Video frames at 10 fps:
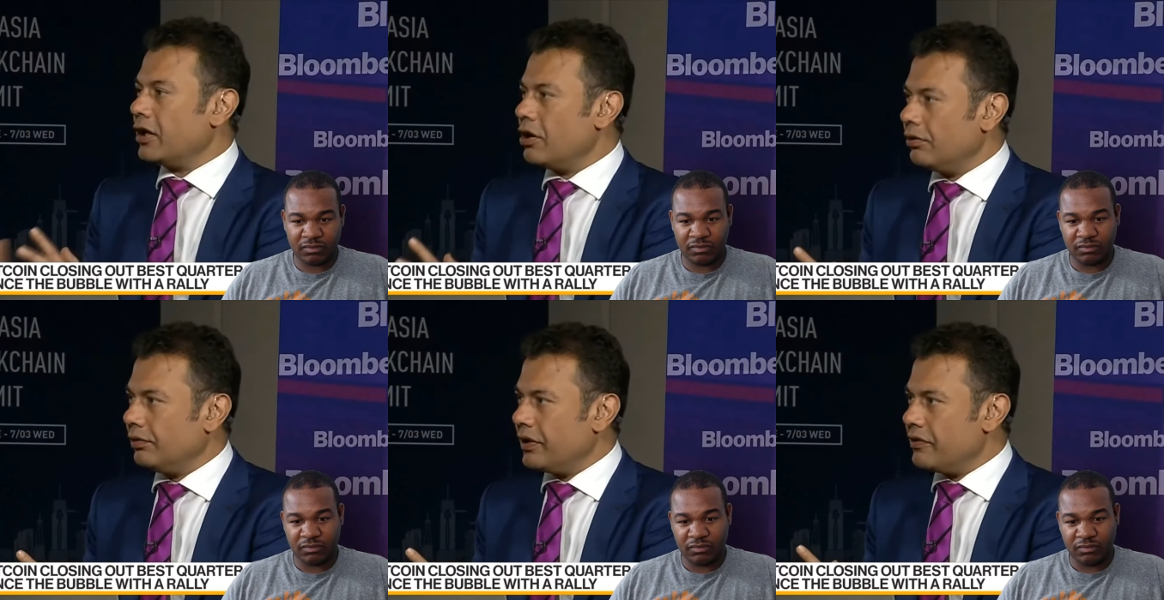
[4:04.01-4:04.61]
Speaker 1: like
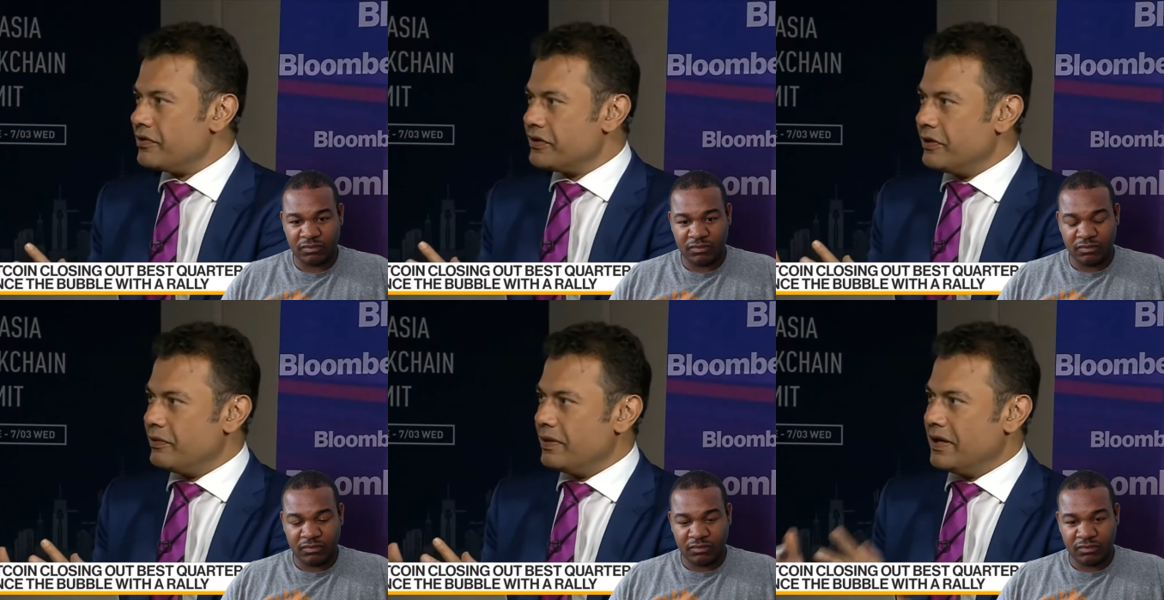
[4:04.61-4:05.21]
gold, there is
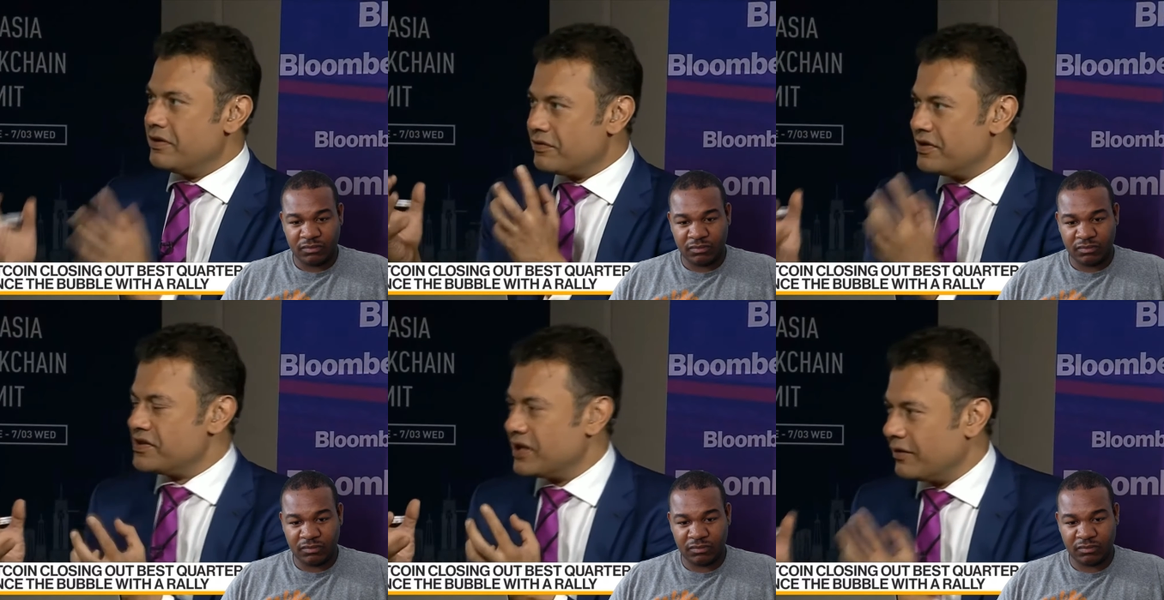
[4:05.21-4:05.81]
no
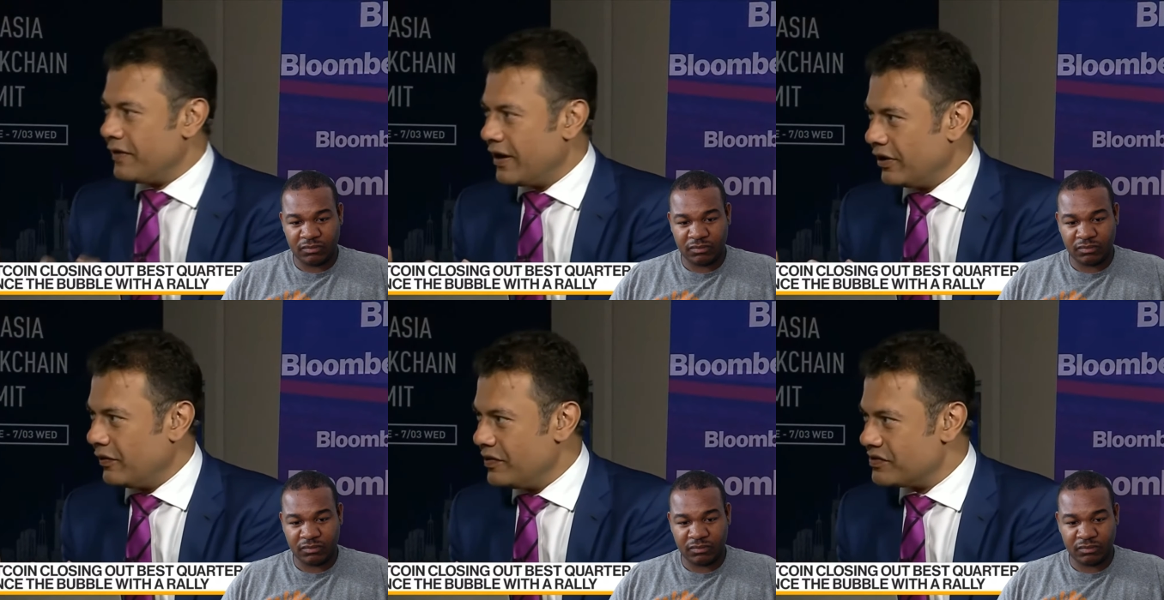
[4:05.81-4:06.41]
intrinsic
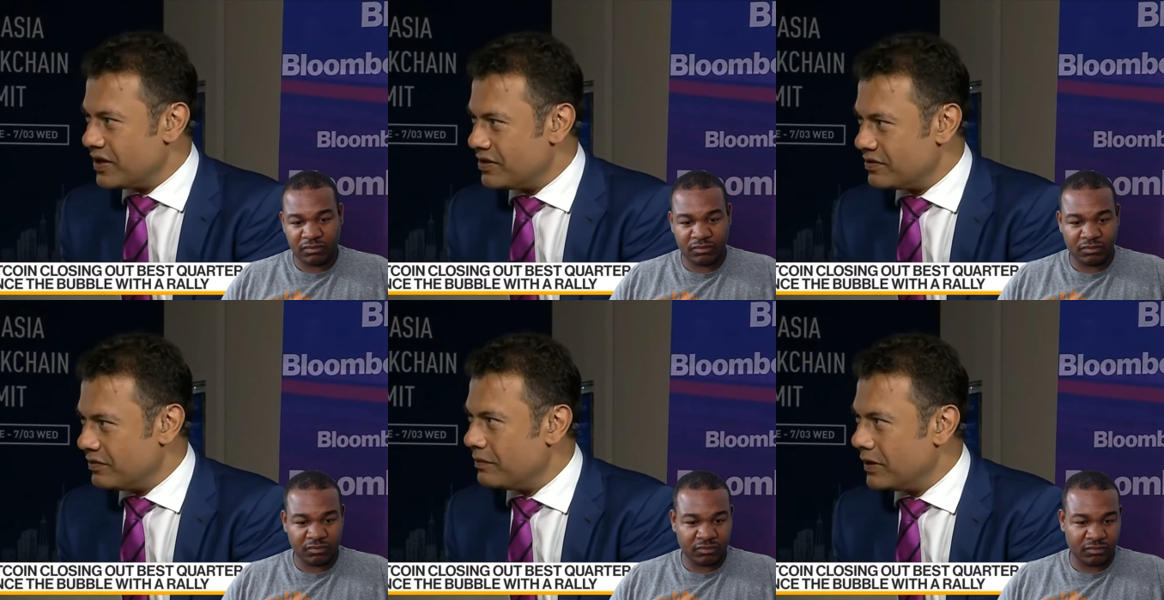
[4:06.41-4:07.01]
value, is there,
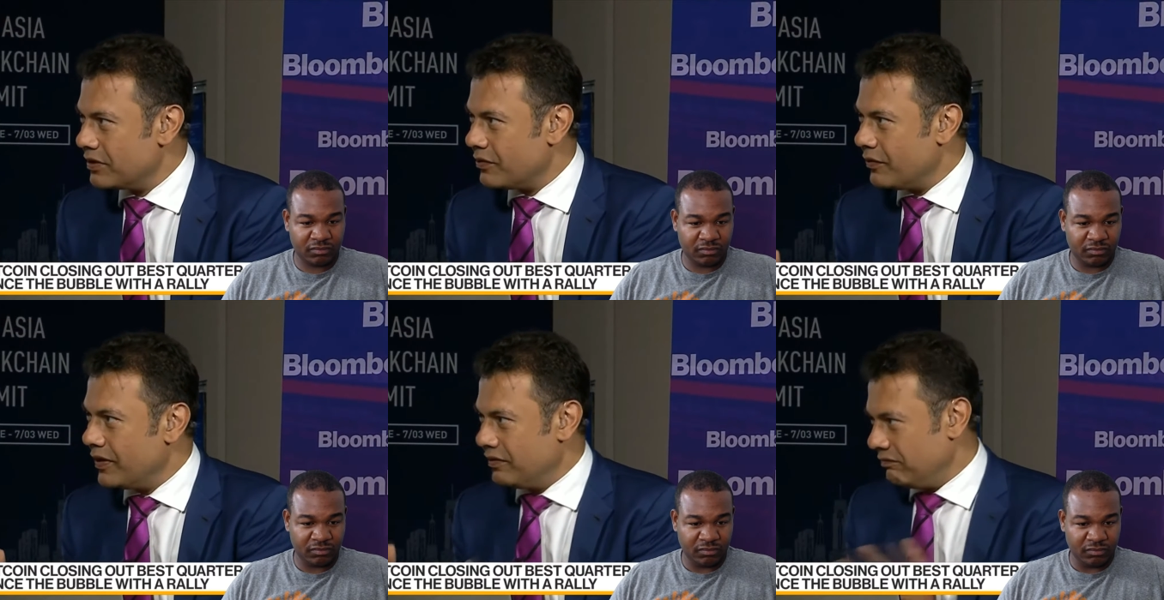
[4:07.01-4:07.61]
to a
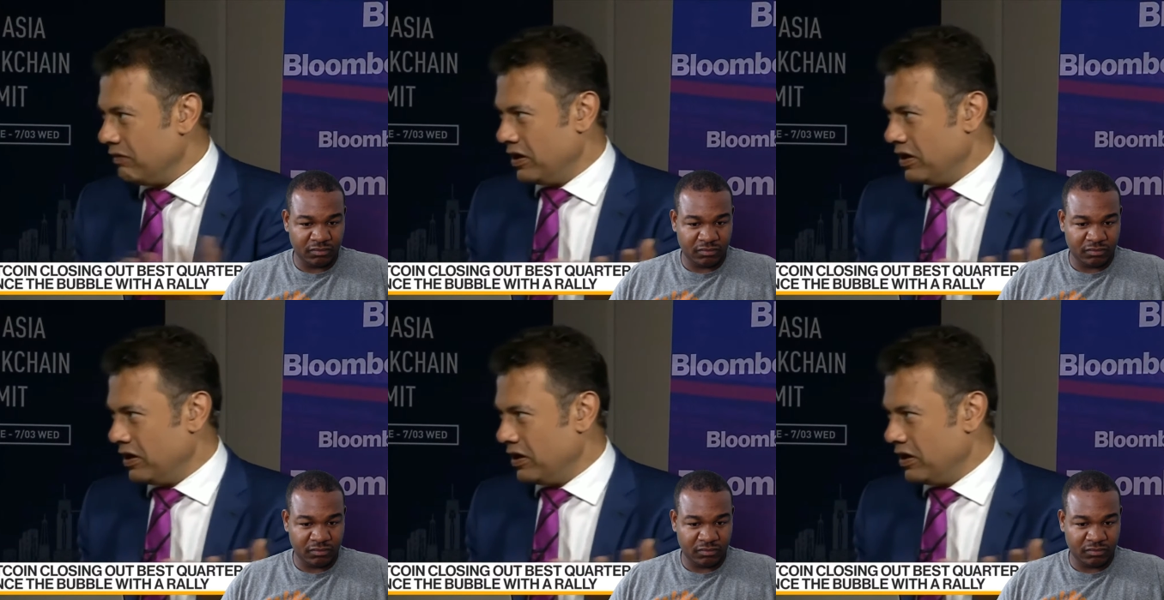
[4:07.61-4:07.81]
Bitcoin?